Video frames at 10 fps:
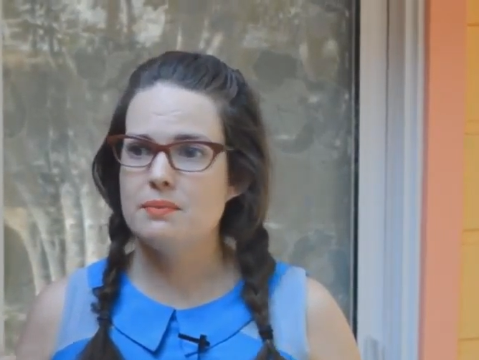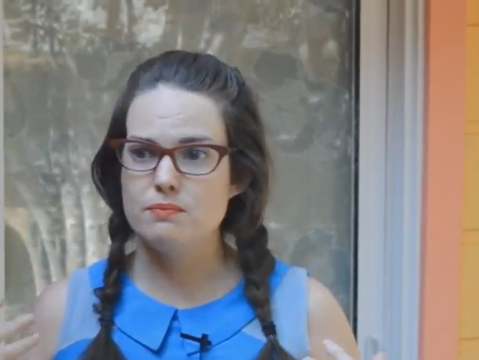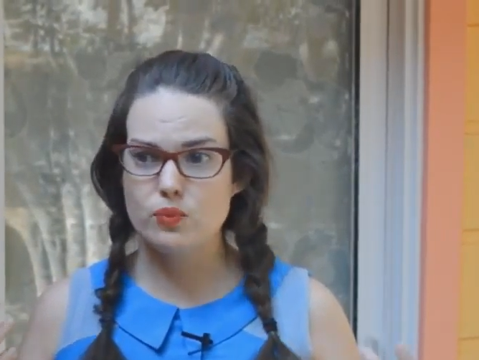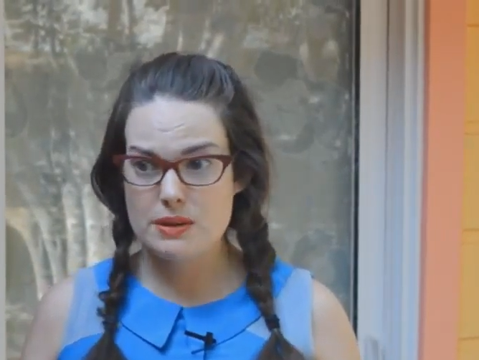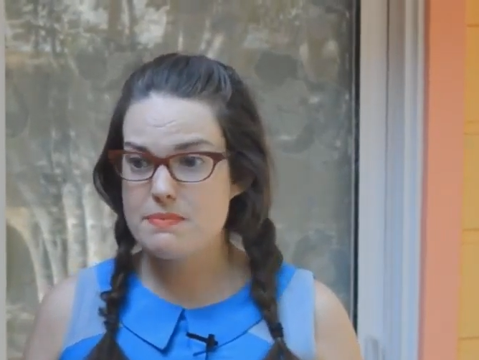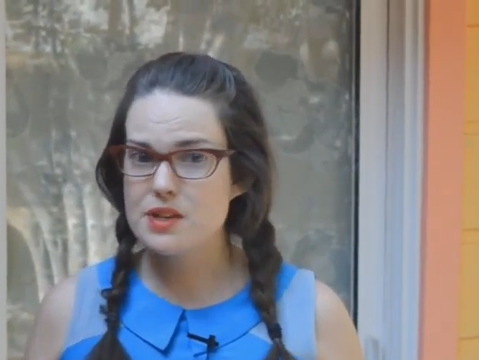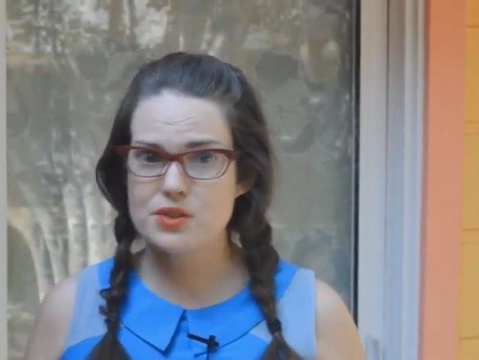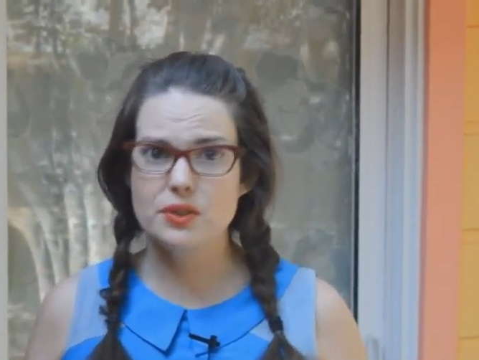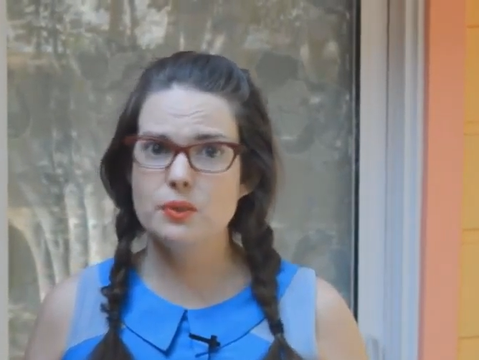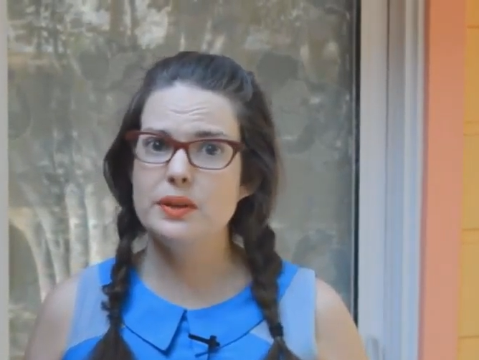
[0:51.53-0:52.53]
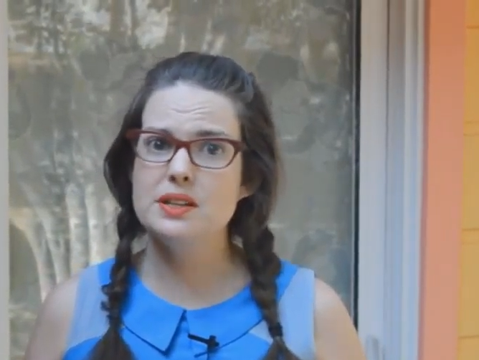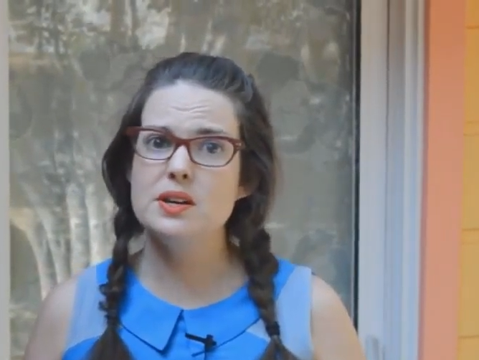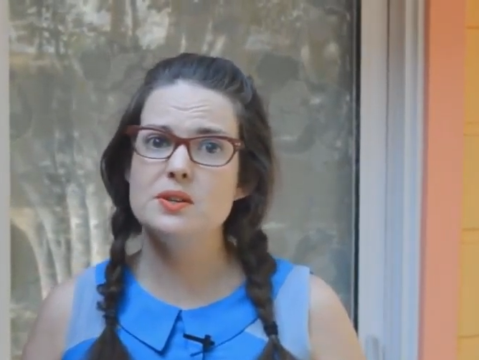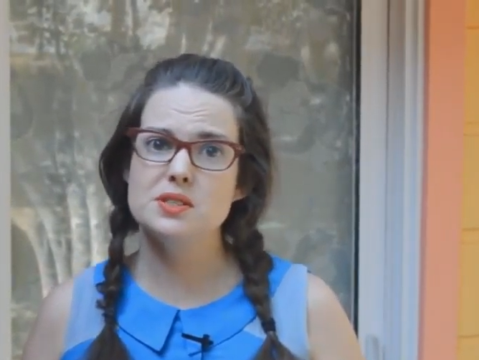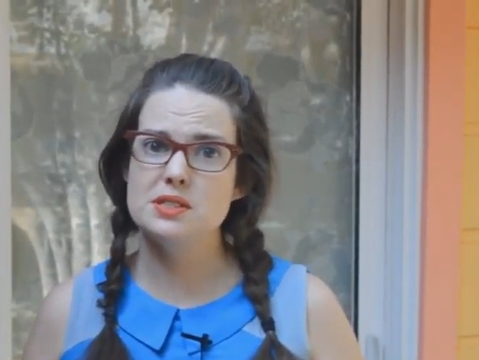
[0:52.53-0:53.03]
remeasured the
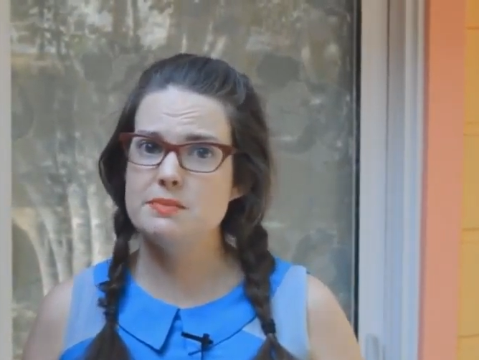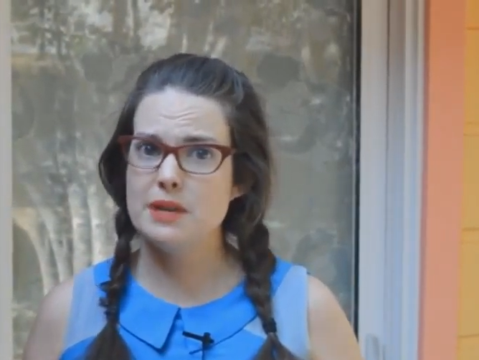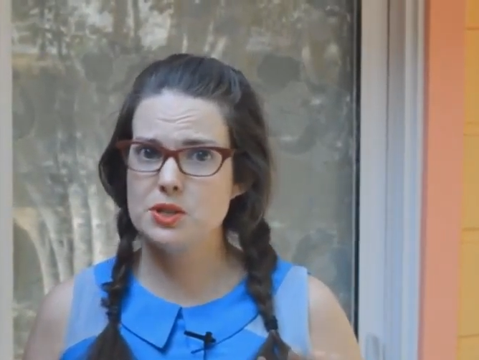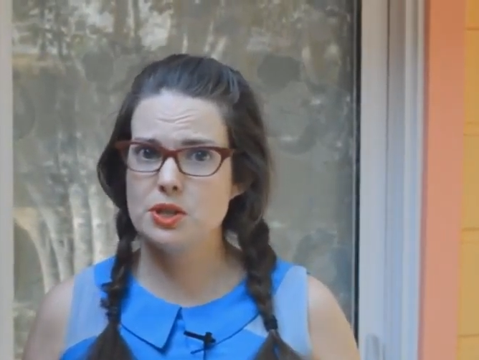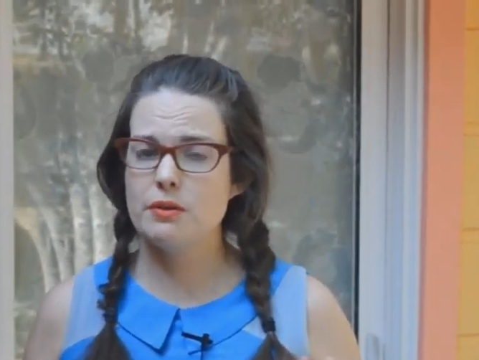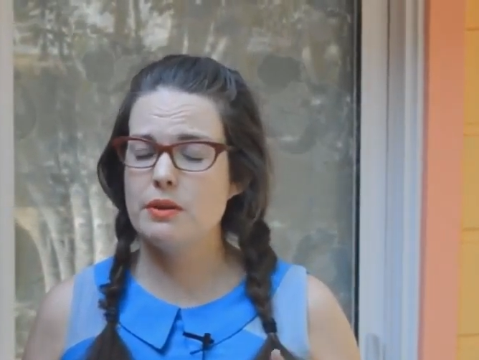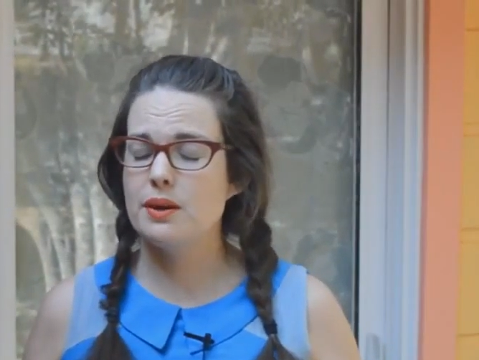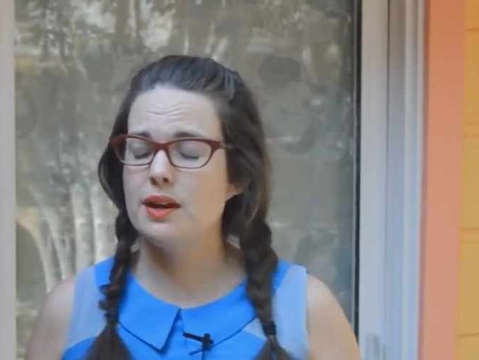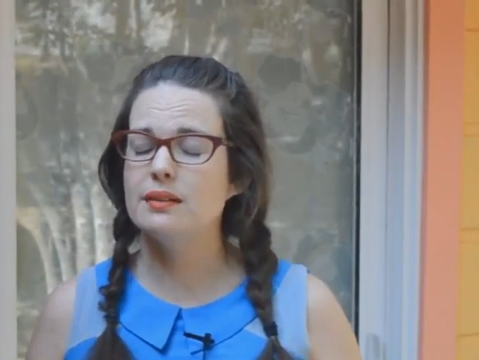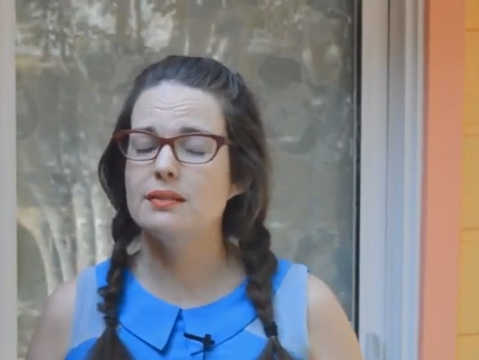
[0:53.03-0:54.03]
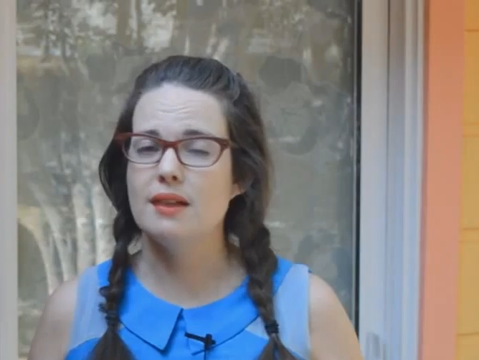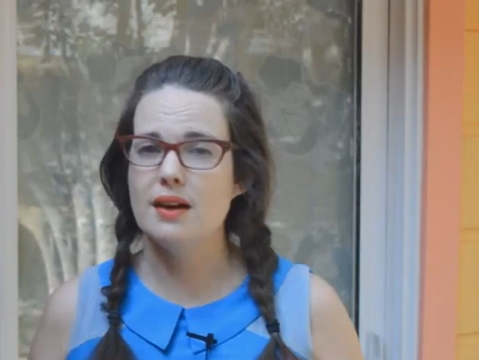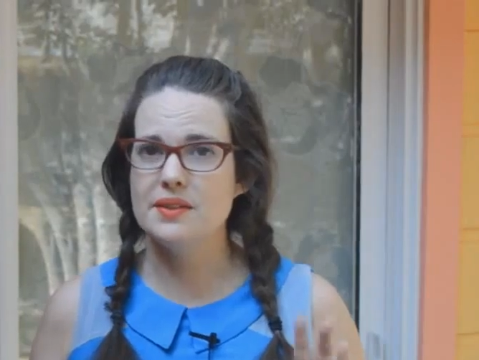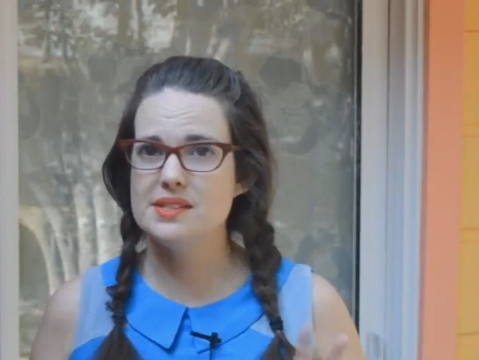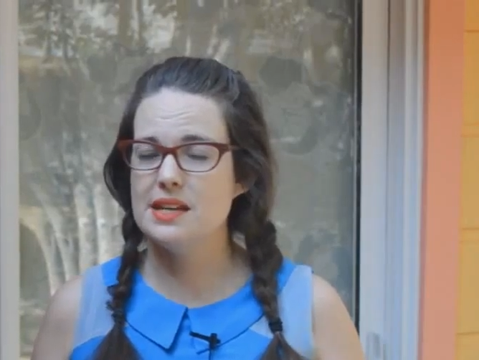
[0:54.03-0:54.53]
windows just to make sure we were
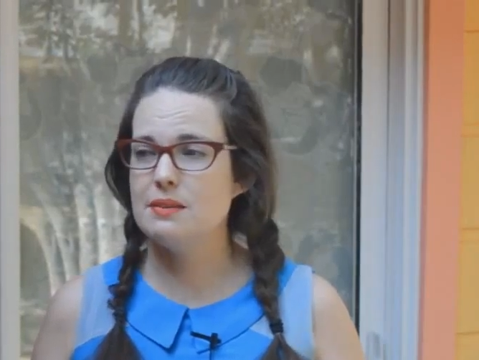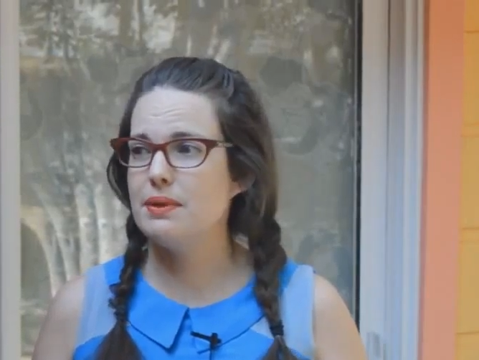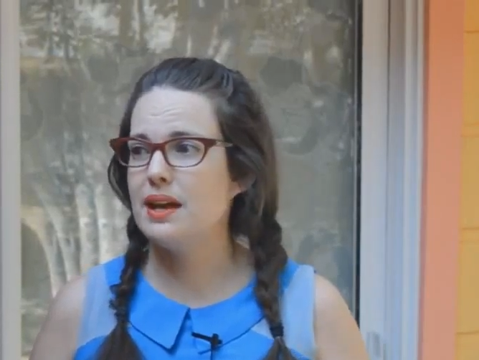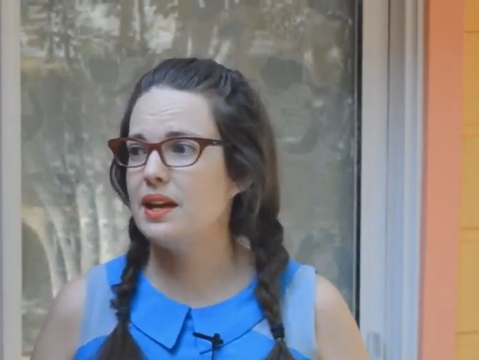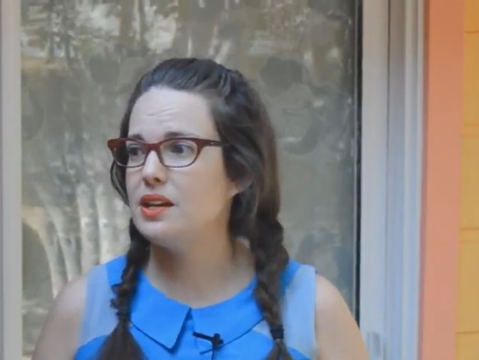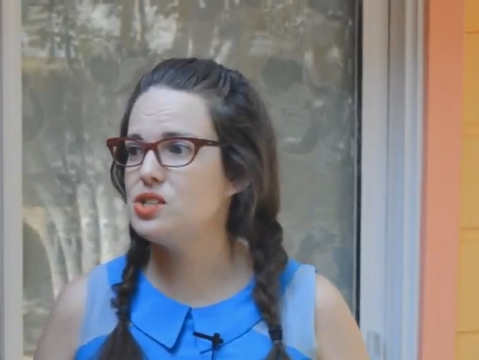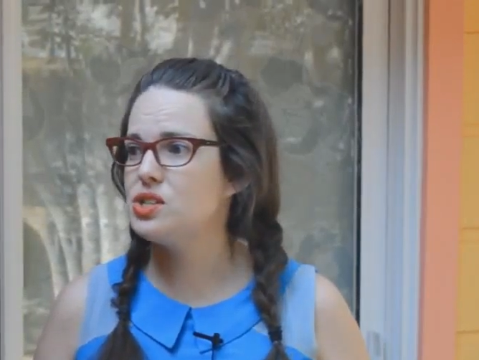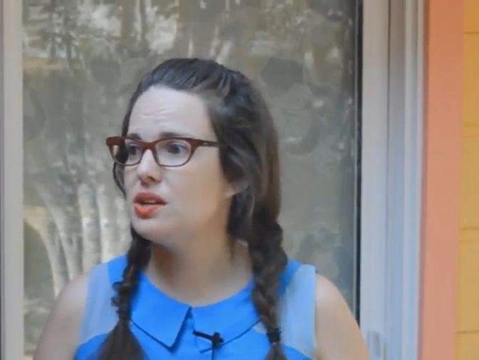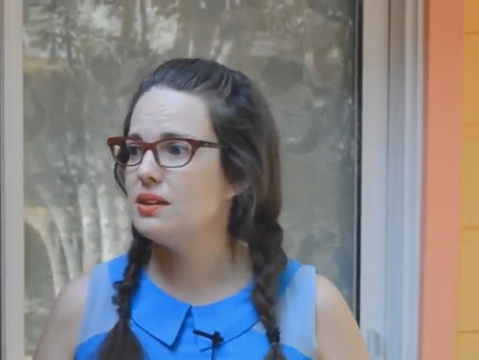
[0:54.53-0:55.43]
on the same page,